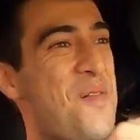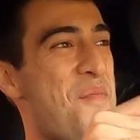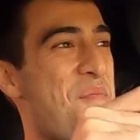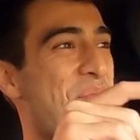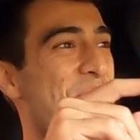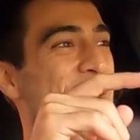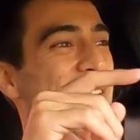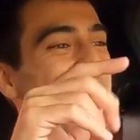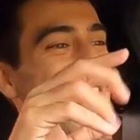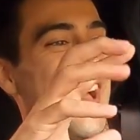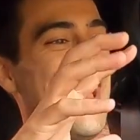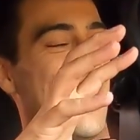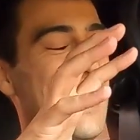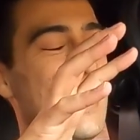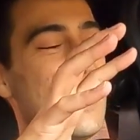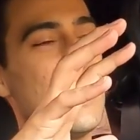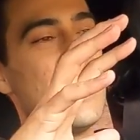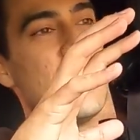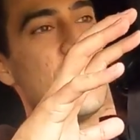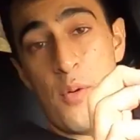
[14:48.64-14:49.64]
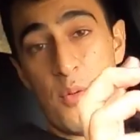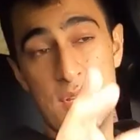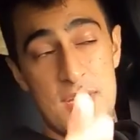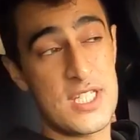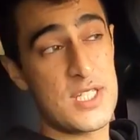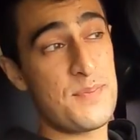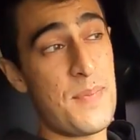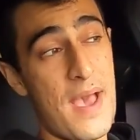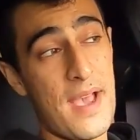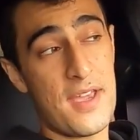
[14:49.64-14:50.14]
But I would
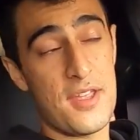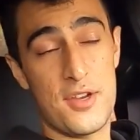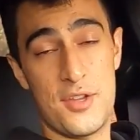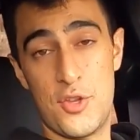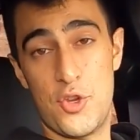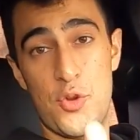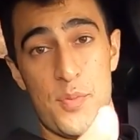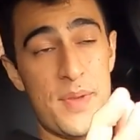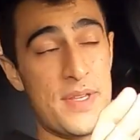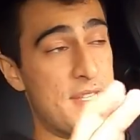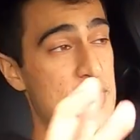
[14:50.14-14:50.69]
spec it a little bit